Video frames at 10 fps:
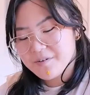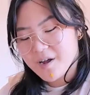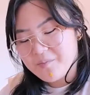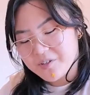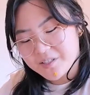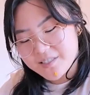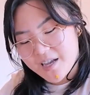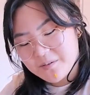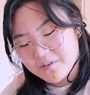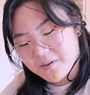I'm really
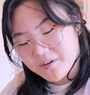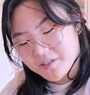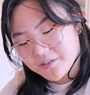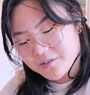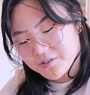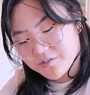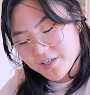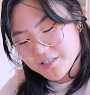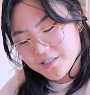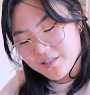excited. We're going in a good
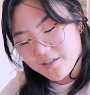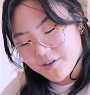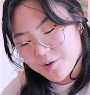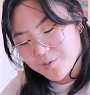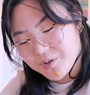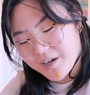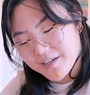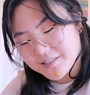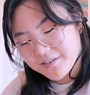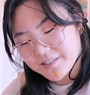direction. I hope you
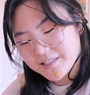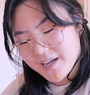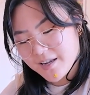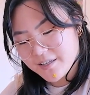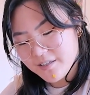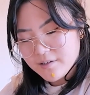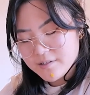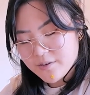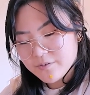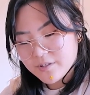guys are excited.
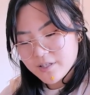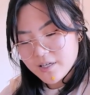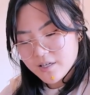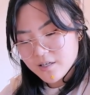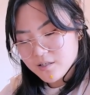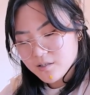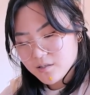Definitely